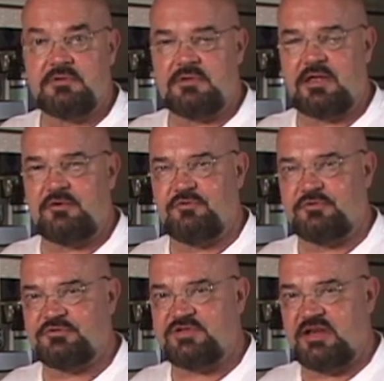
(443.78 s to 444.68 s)
got a good
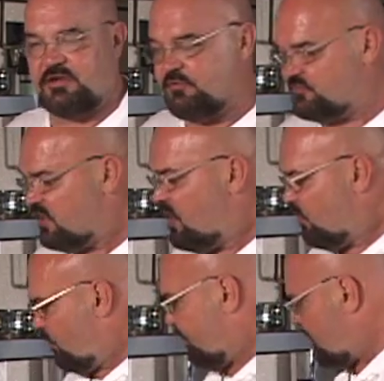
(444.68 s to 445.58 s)
understanding of those.
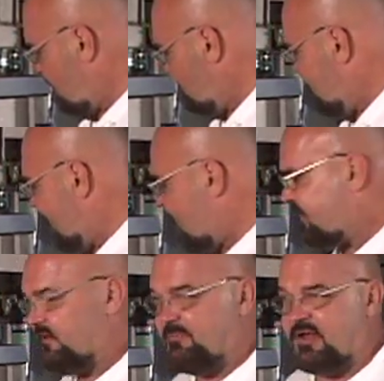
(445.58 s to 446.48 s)
We're going to come
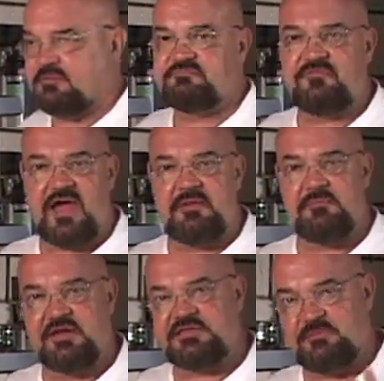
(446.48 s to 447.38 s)
back in about 5
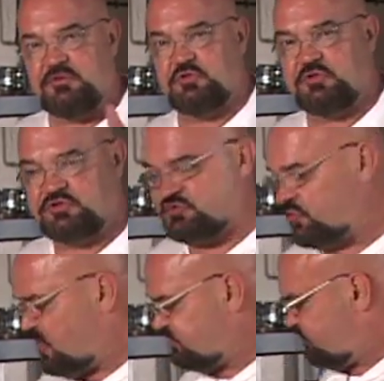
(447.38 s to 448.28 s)
minutes. I'm going to do this
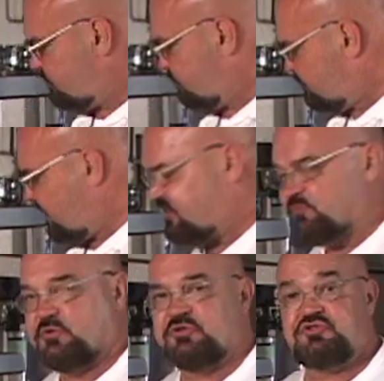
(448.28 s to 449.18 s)
sauce in 2 takes.
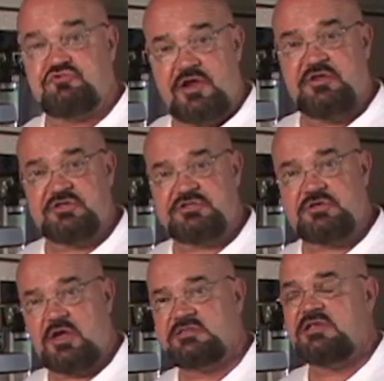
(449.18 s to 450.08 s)
And we're going to strain this
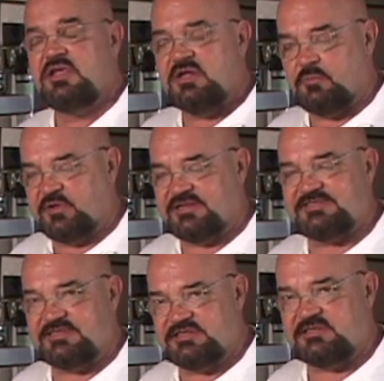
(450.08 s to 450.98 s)
sauce. We're going to
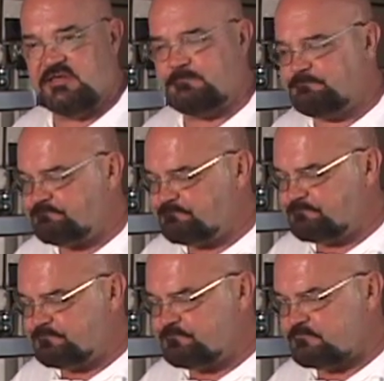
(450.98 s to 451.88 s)
season it.
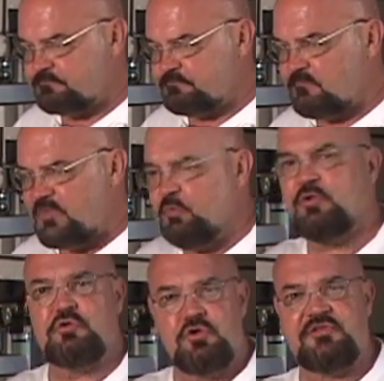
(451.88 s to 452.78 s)
We're
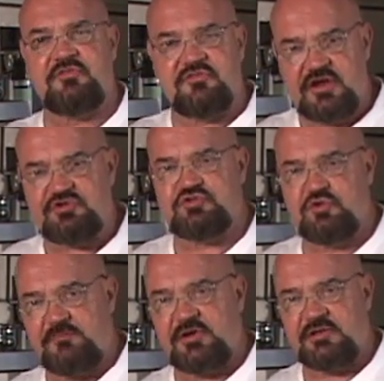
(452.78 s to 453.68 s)
going to look at the texture
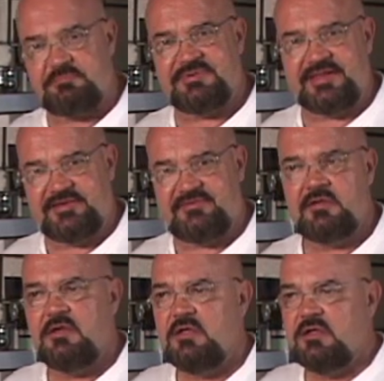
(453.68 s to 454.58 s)
of it on the plate.
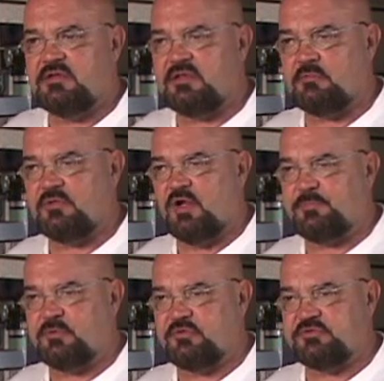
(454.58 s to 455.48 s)
That will
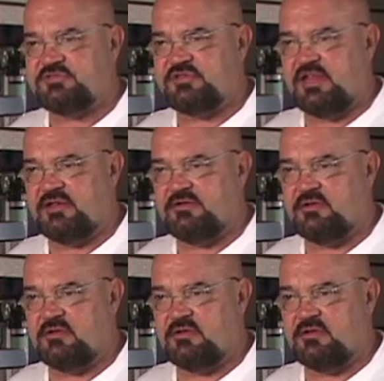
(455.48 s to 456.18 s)
help you understand